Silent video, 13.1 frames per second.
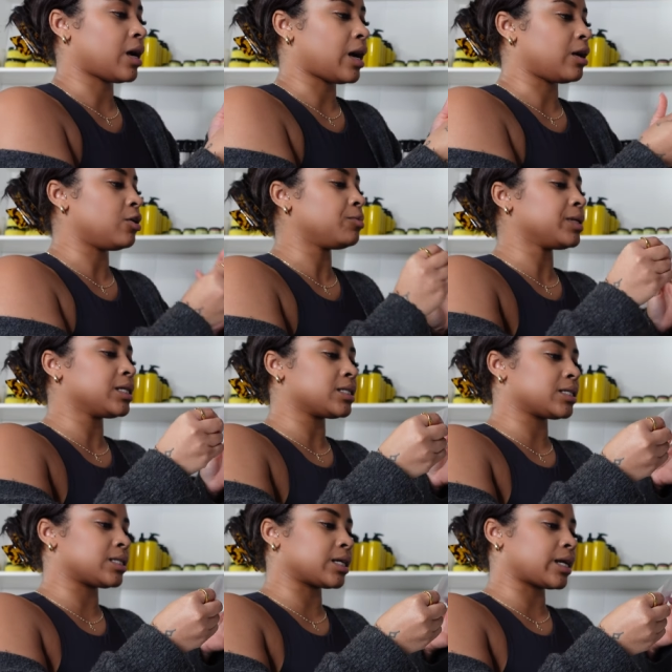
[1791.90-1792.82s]
I hope
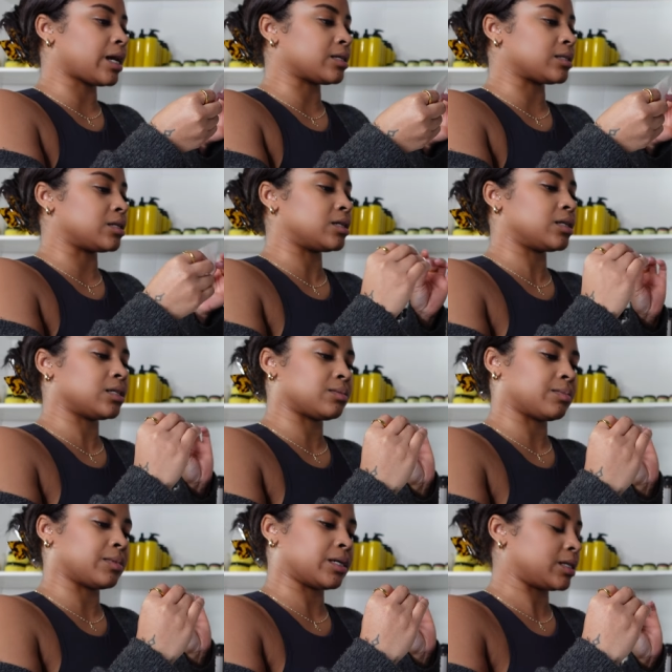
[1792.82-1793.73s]
these stick as good
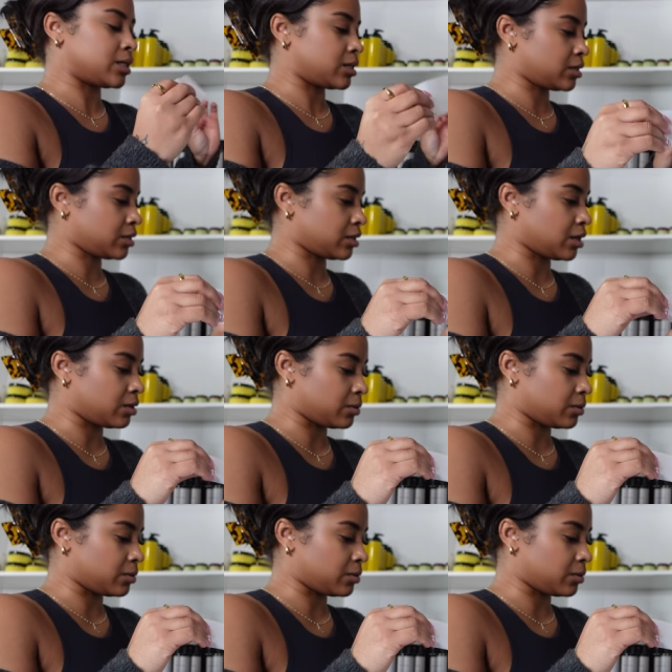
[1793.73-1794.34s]
as my other